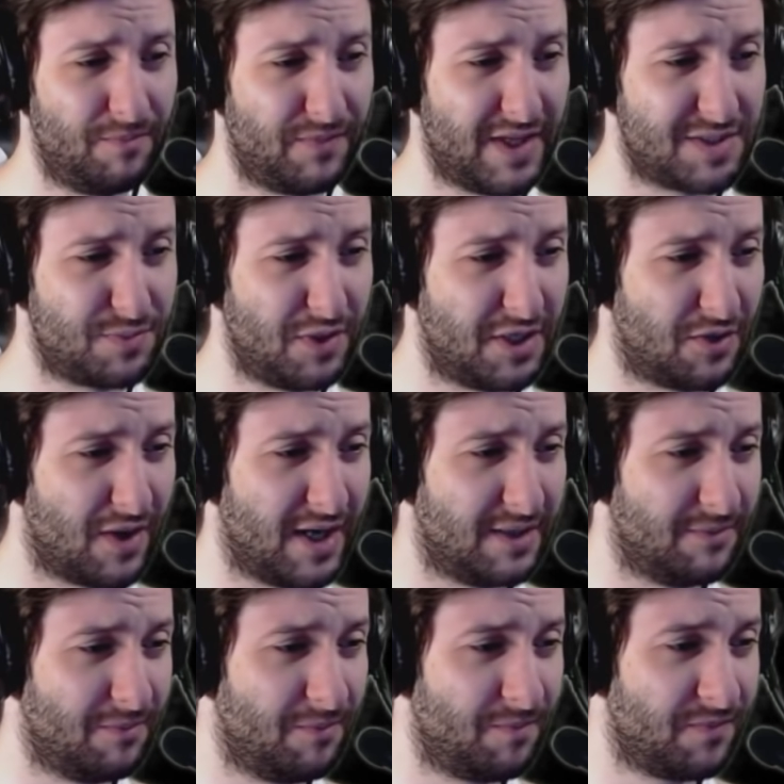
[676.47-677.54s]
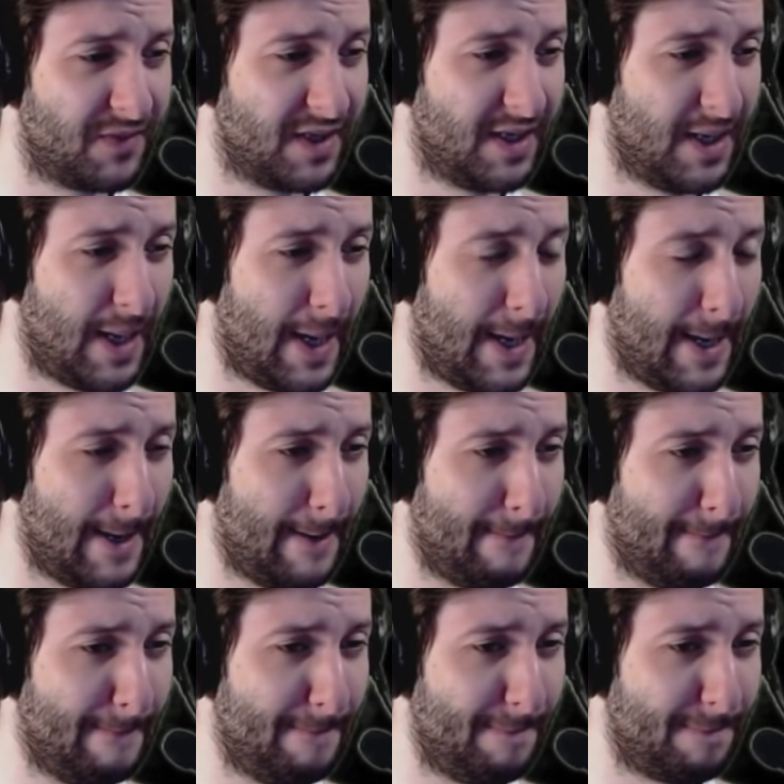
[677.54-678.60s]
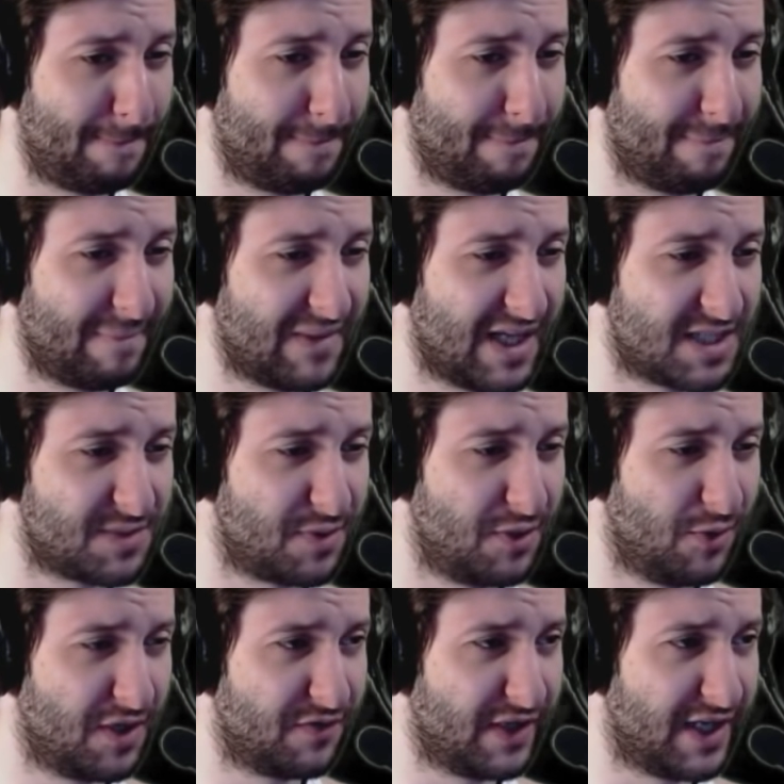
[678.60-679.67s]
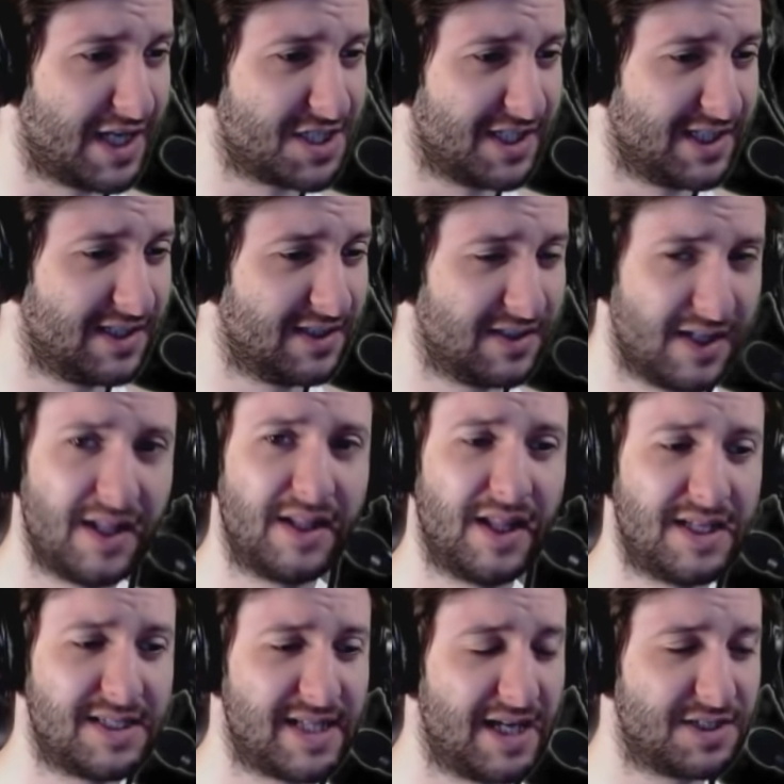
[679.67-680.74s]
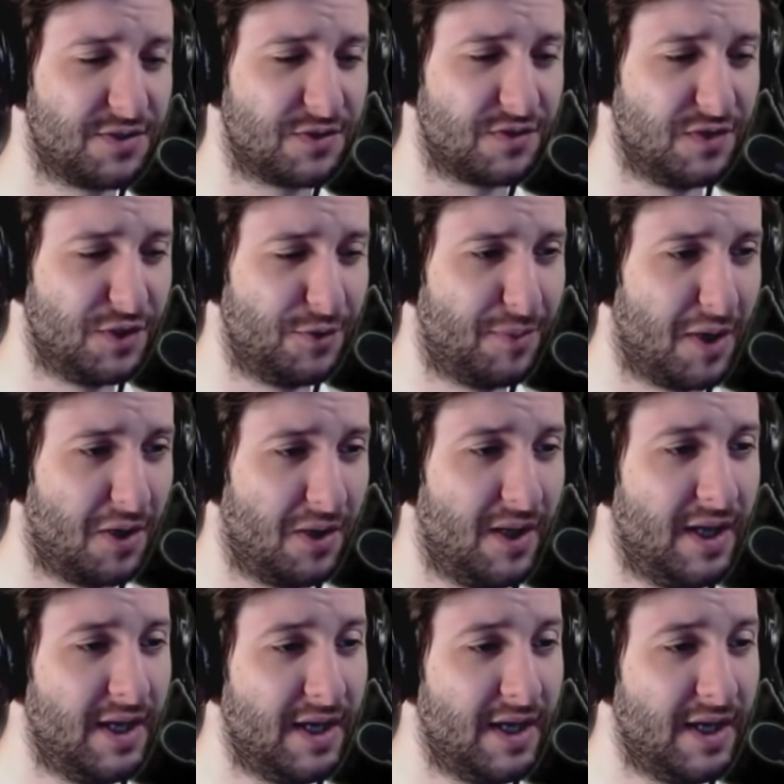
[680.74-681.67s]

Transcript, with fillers: That's pretty great. Um, that's pretty wonderful, actually, that there's that sort of loophole.